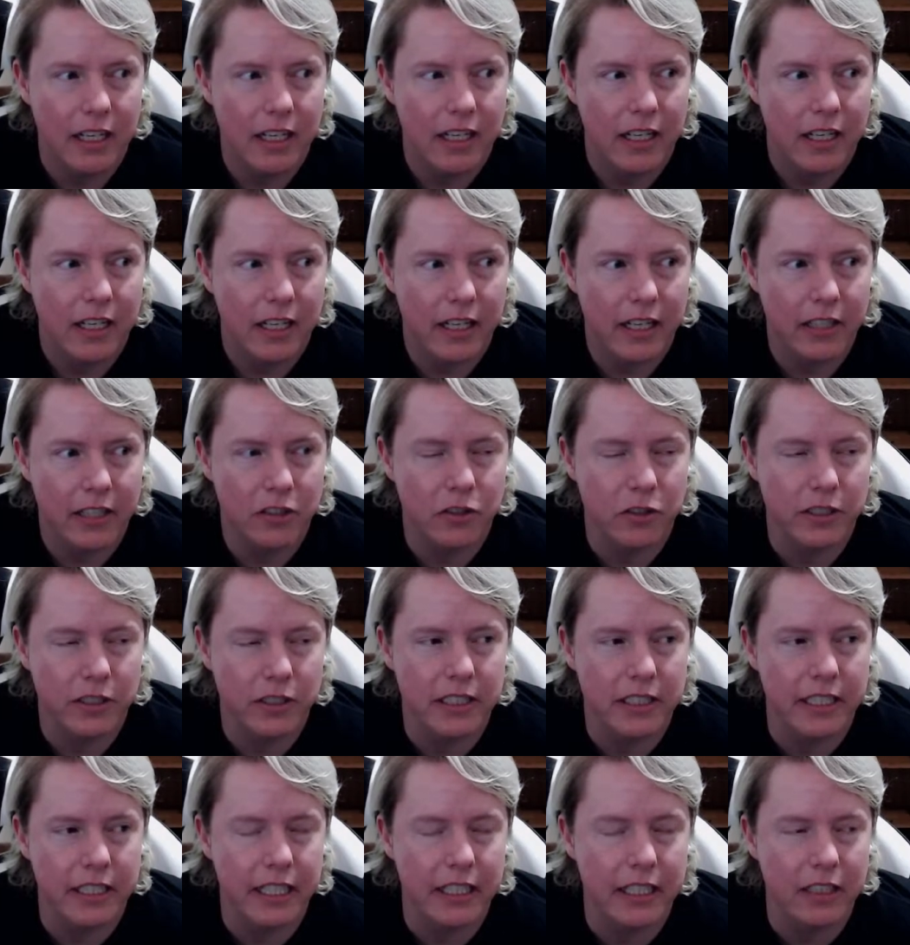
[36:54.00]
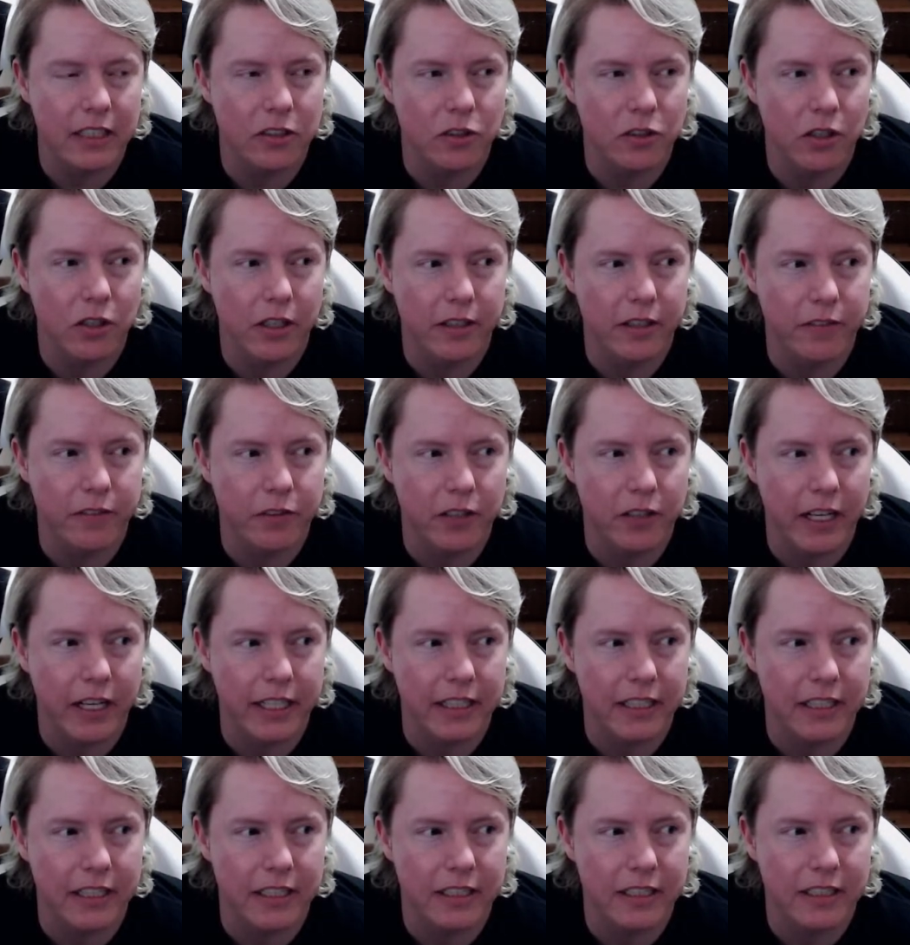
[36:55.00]
entries to get the drawing for
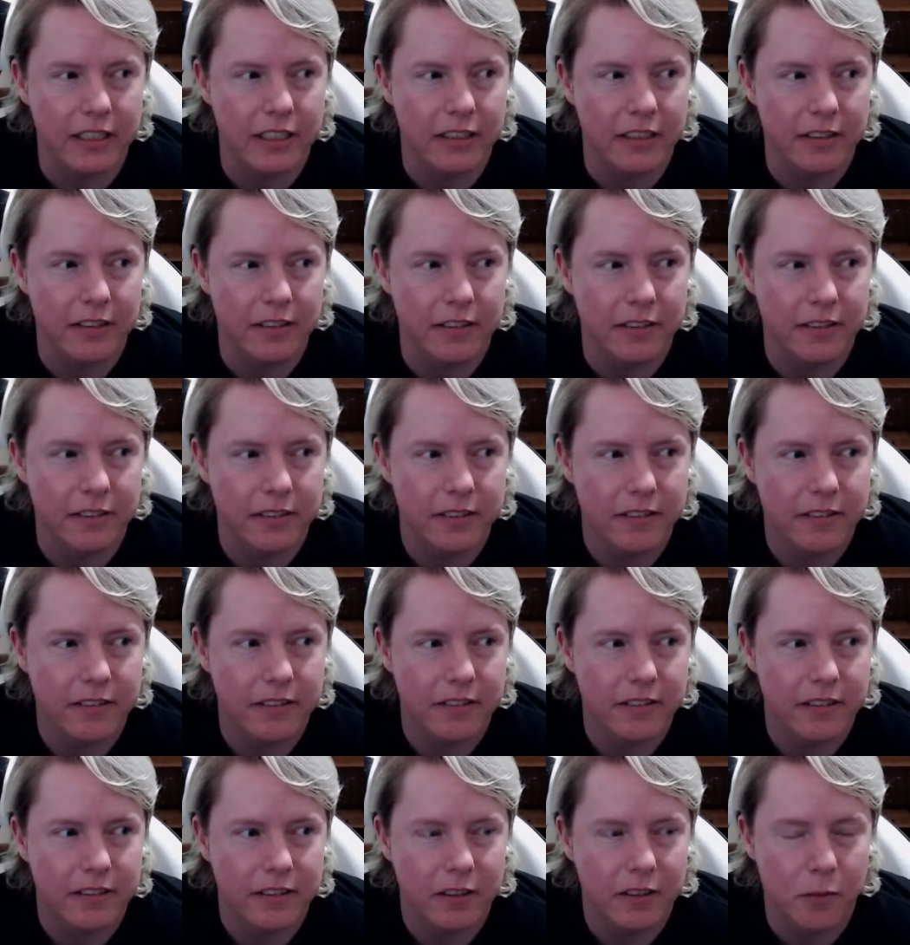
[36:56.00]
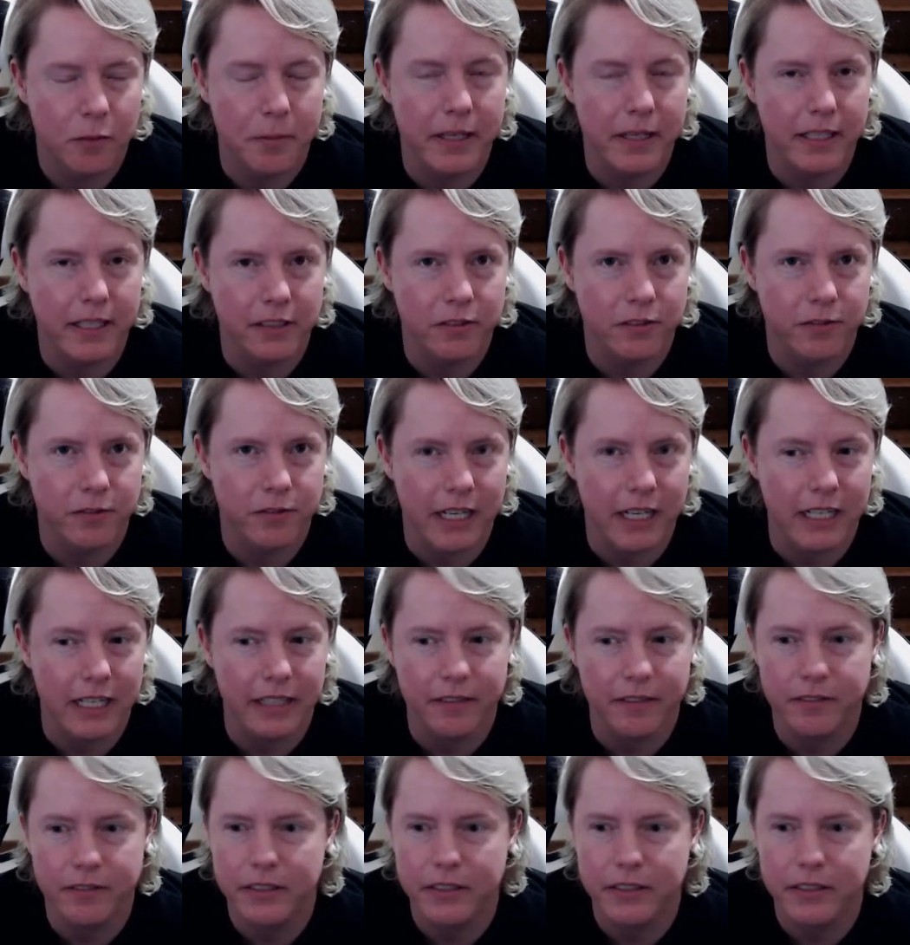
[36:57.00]
like the PS5.